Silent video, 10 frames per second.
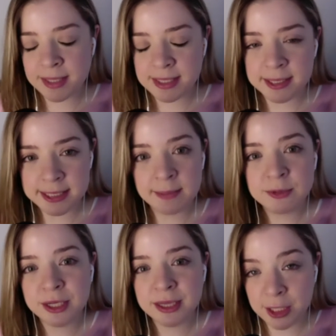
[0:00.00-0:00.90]

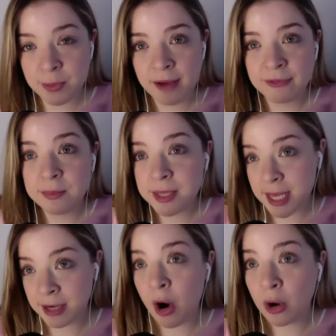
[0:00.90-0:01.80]
misconception that you have to
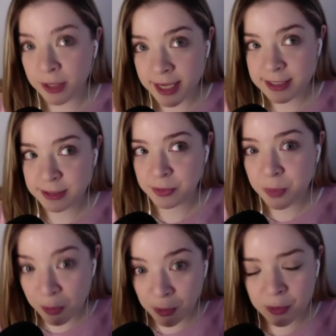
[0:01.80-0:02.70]
be an artist,
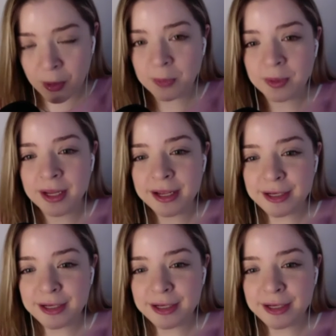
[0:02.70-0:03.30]
quote unquote,